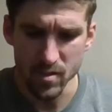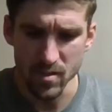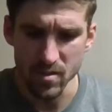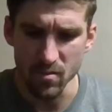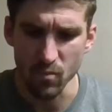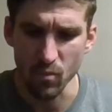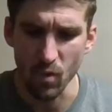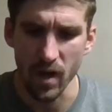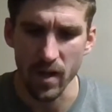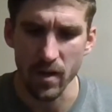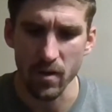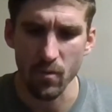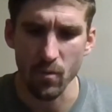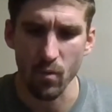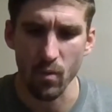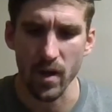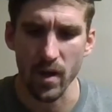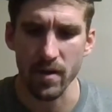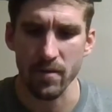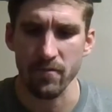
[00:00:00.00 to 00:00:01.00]
what
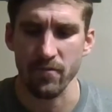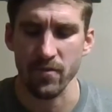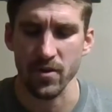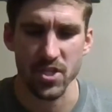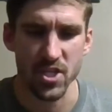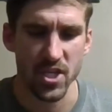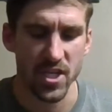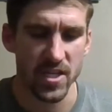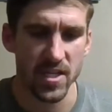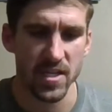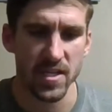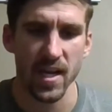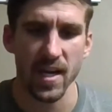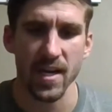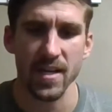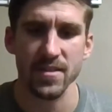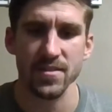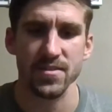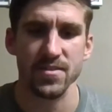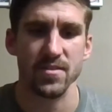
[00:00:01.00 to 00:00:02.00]
Virginia
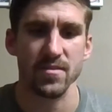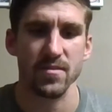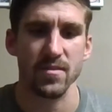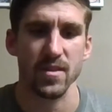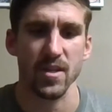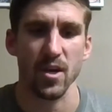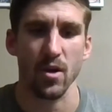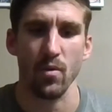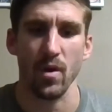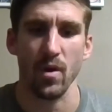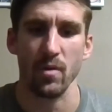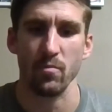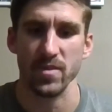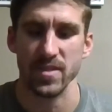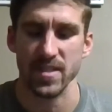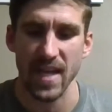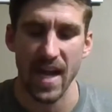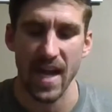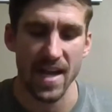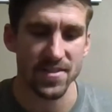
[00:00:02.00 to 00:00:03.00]
does, what
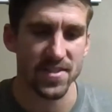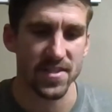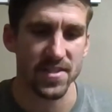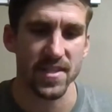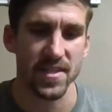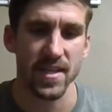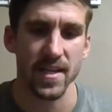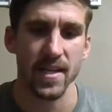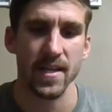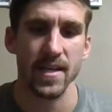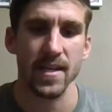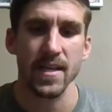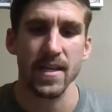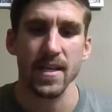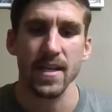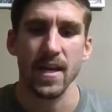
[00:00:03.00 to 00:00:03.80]
Wisconsin did,